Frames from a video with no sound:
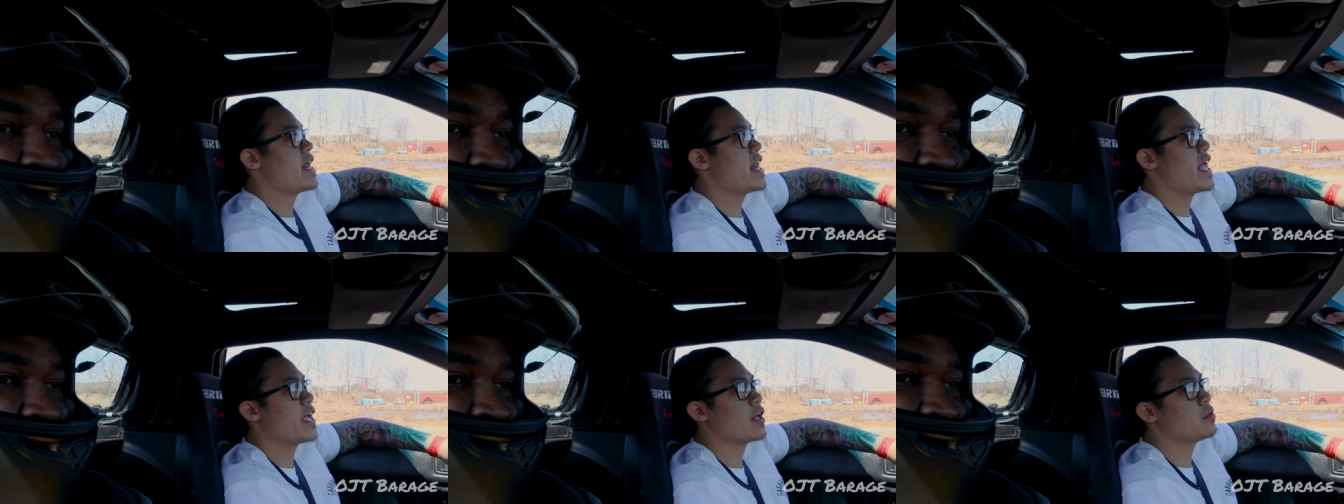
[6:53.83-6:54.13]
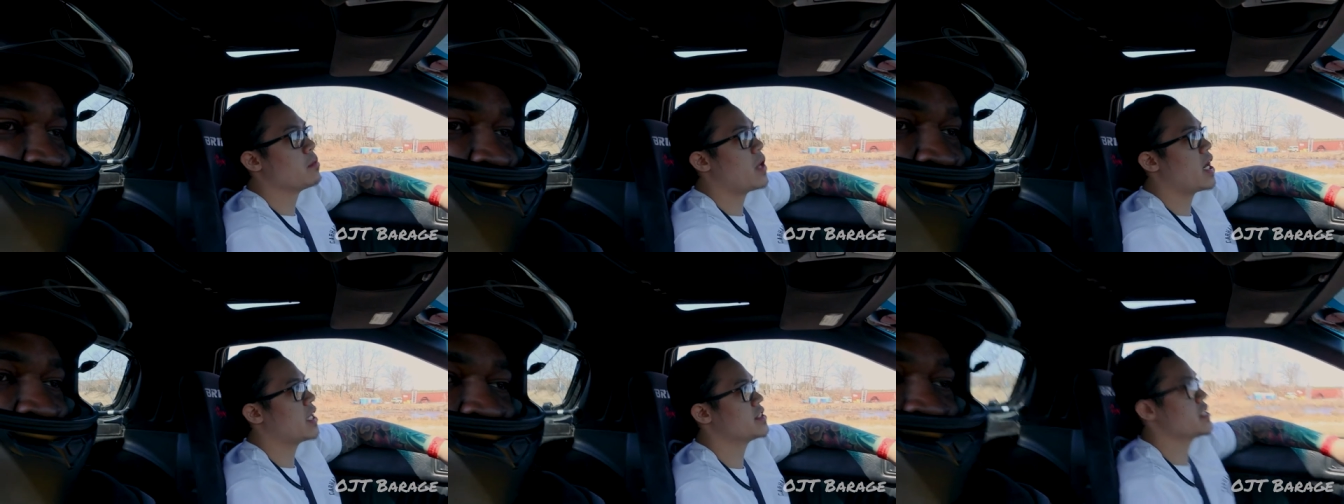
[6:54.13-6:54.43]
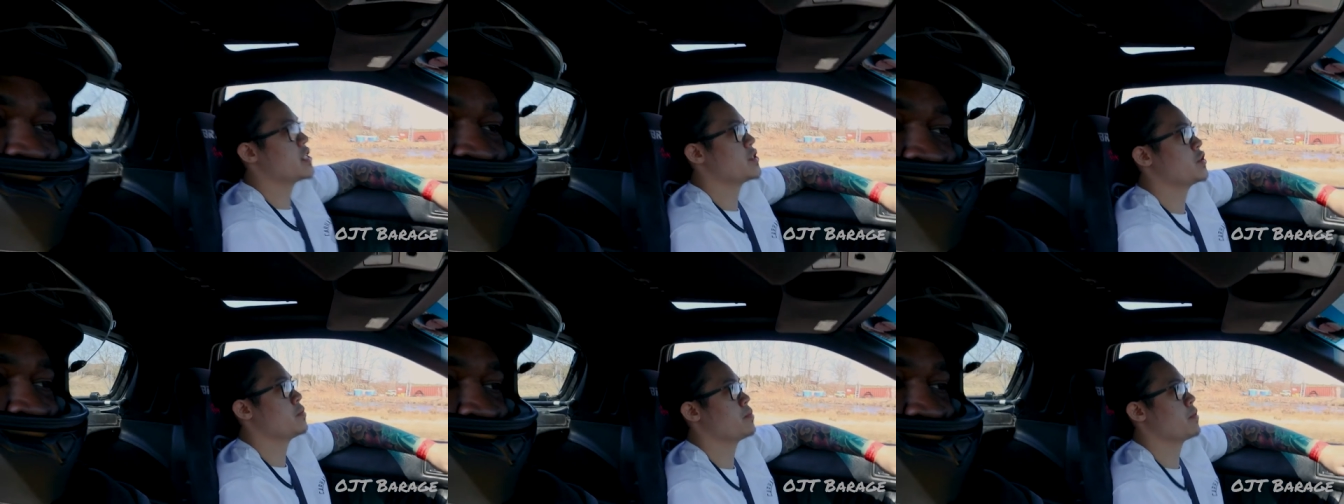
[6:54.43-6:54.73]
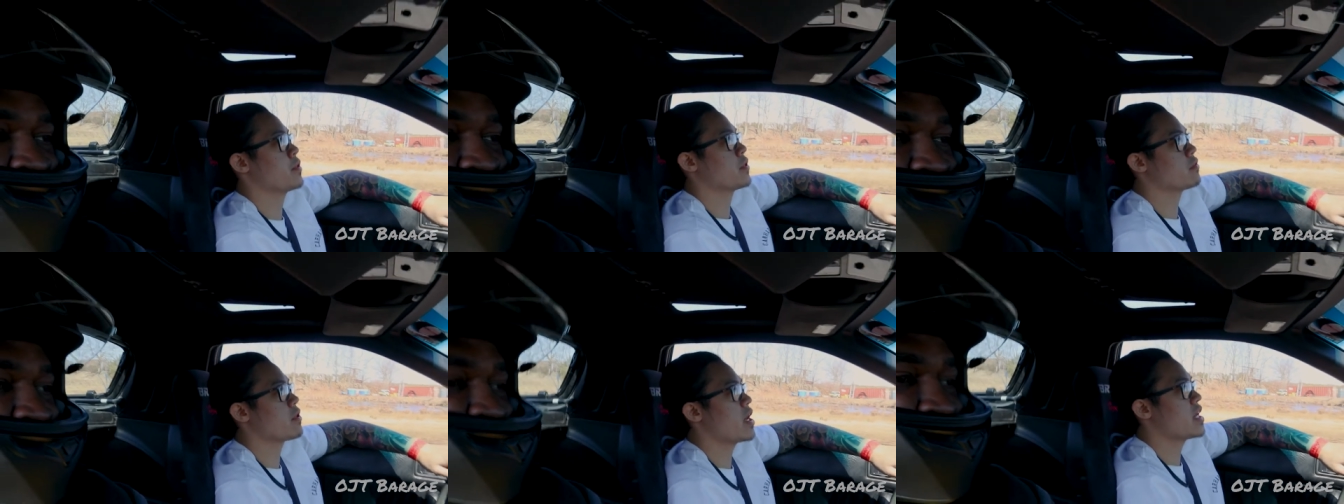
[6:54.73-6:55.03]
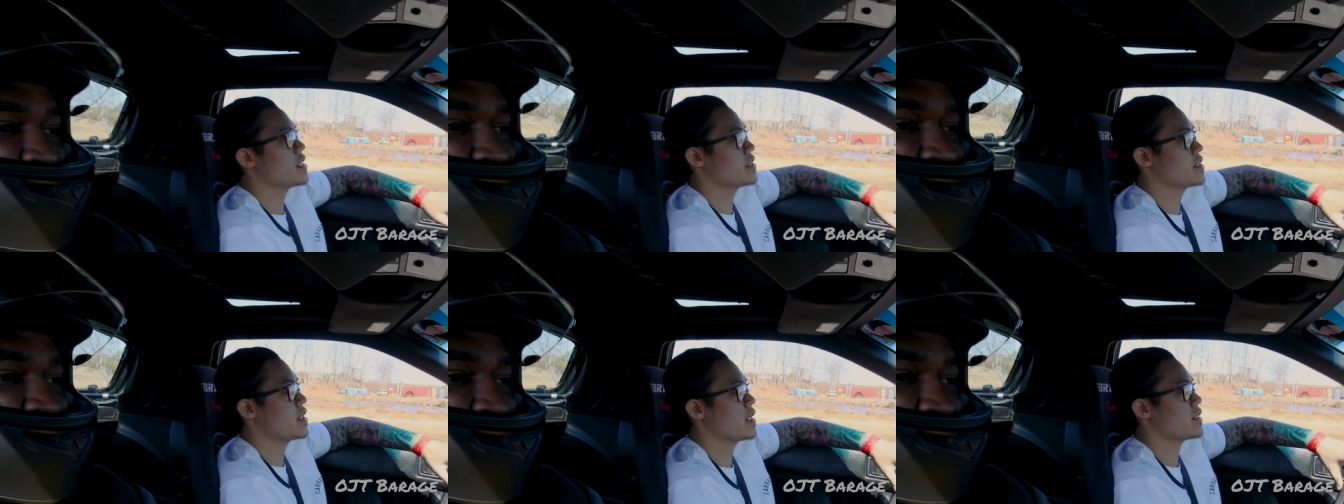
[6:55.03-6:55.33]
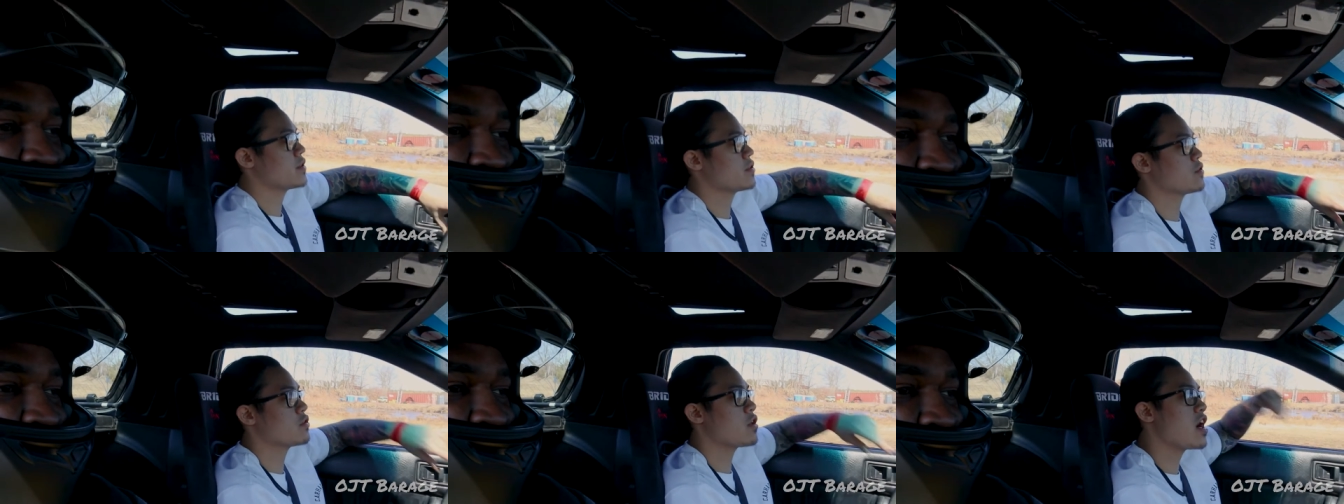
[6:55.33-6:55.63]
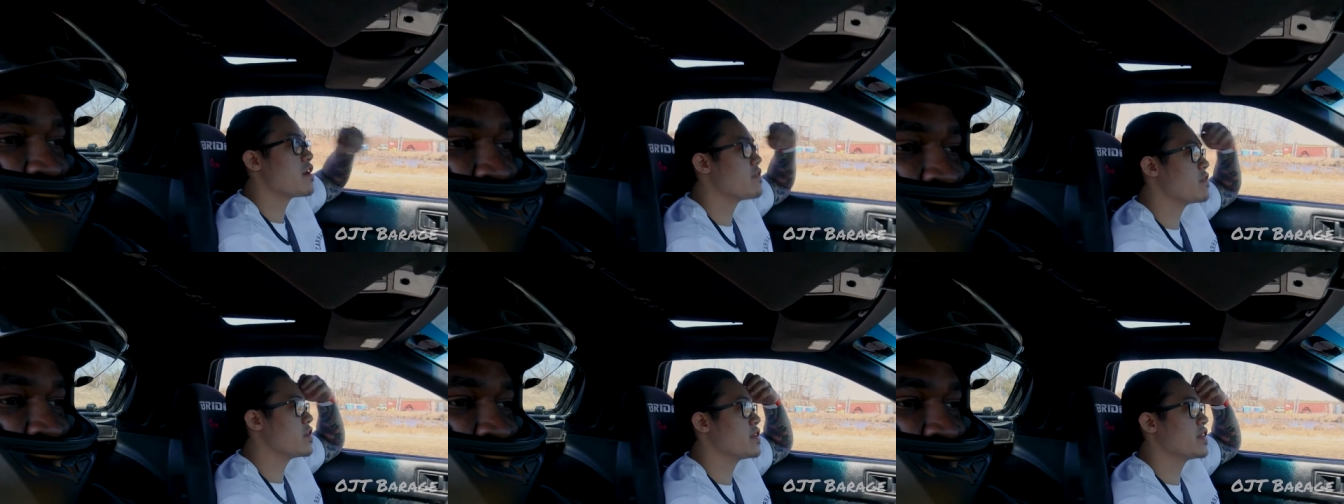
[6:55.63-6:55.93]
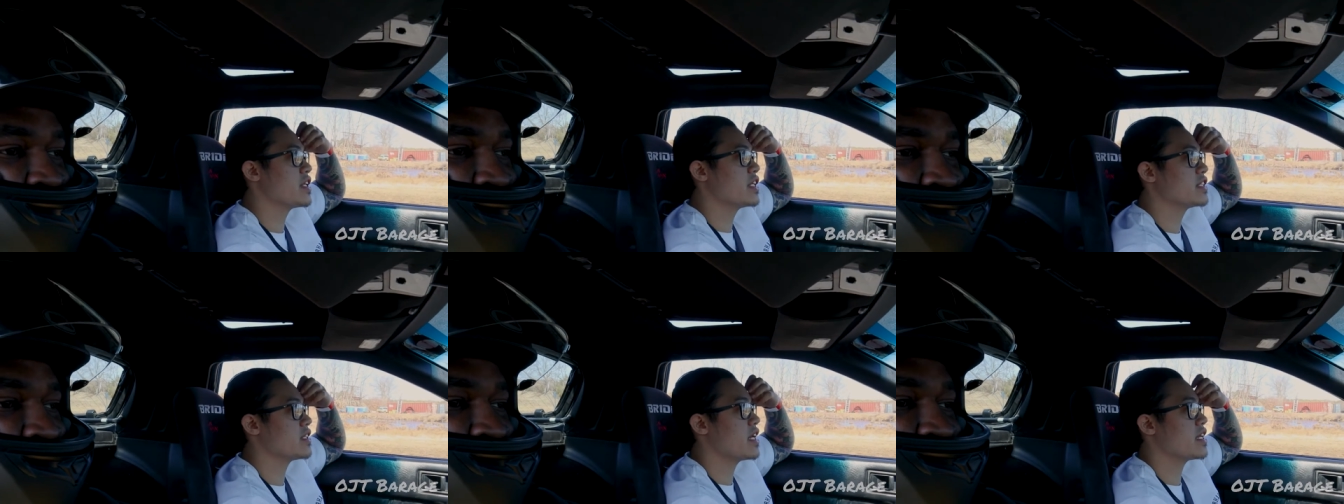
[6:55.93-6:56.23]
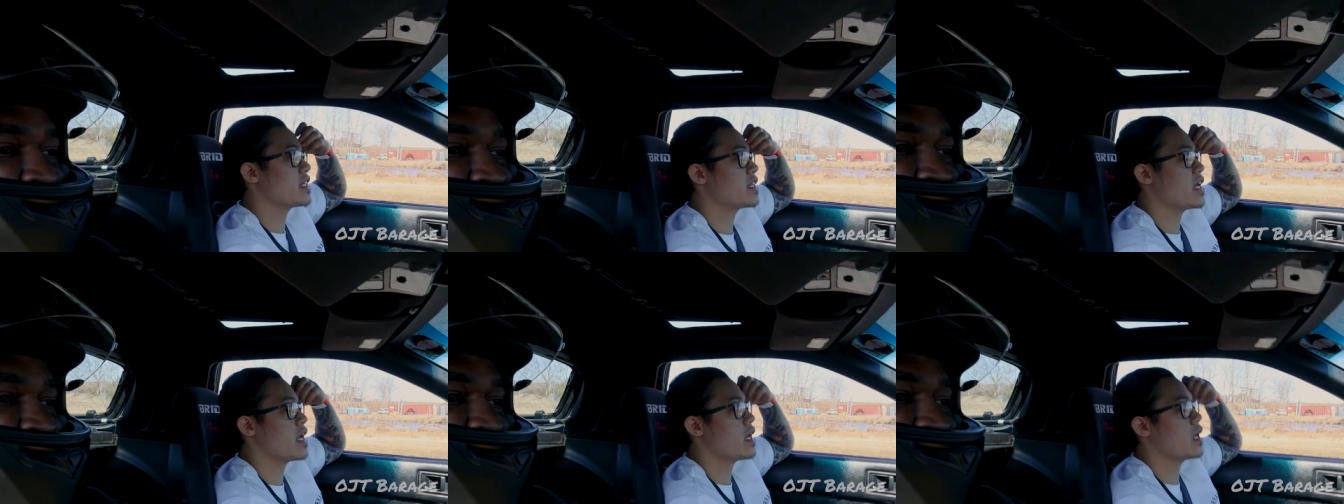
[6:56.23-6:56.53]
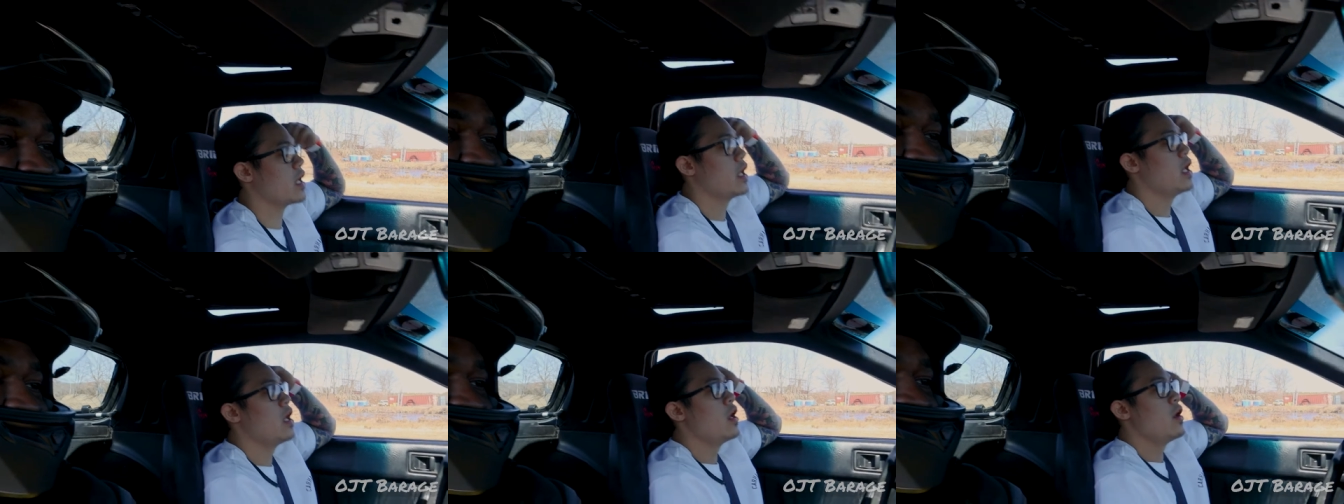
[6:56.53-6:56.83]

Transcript: add angle mods as you progress as a driver and things like that.